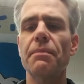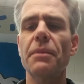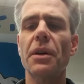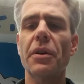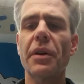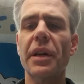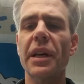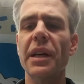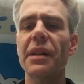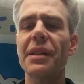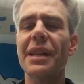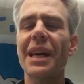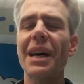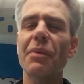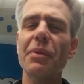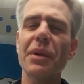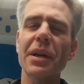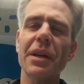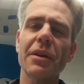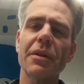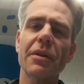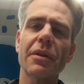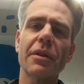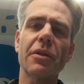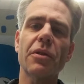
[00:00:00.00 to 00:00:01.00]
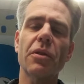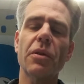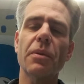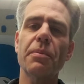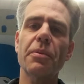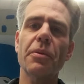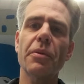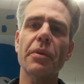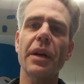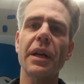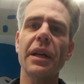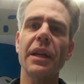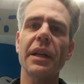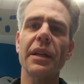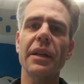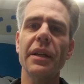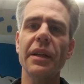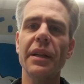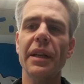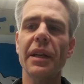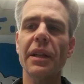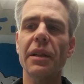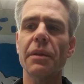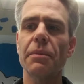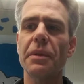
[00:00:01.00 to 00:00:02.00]
Okay, that way you're incorporating
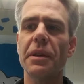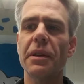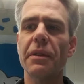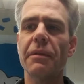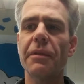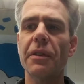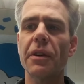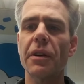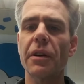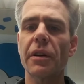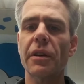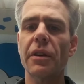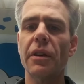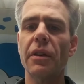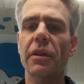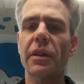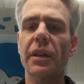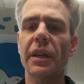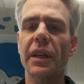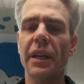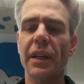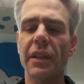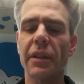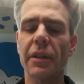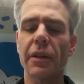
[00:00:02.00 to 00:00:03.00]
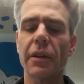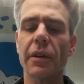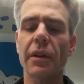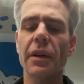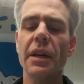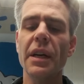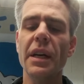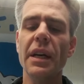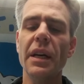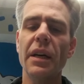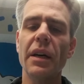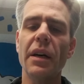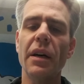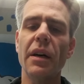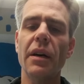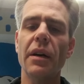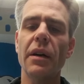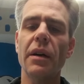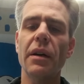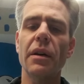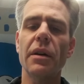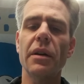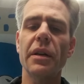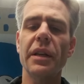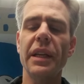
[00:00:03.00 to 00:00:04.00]
an element of art called color
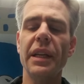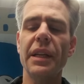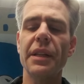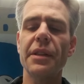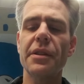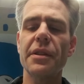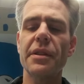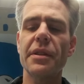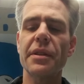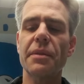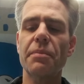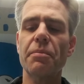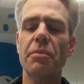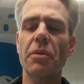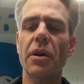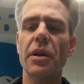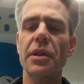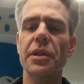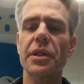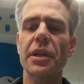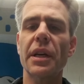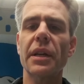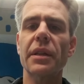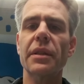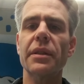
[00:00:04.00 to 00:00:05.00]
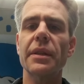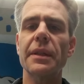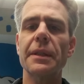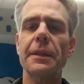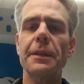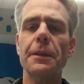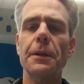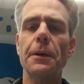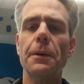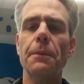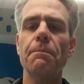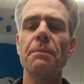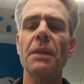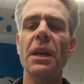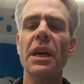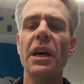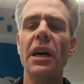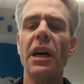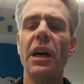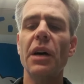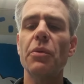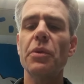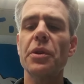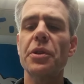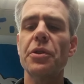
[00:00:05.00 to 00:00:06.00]
into this project. So
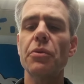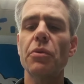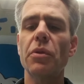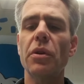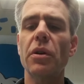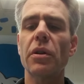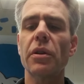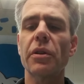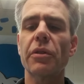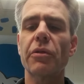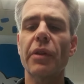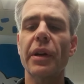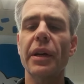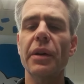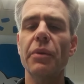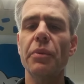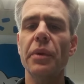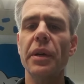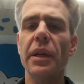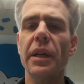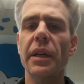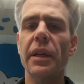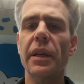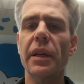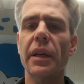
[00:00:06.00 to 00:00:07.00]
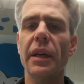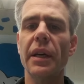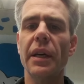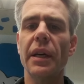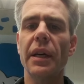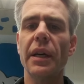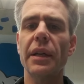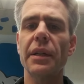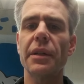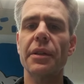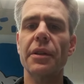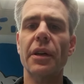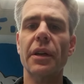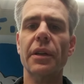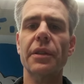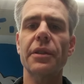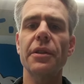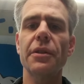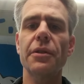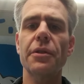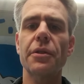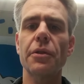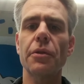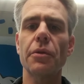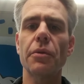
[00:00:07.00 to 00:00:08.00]
I wish you all a great week, and talk to you
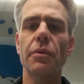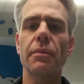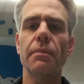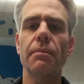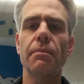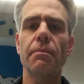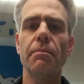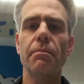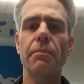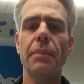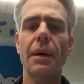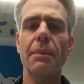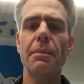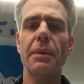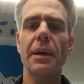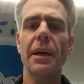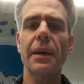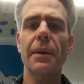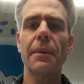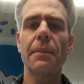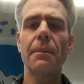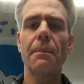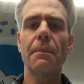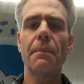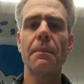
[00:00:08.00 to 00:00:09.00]
soon. Bye-bye.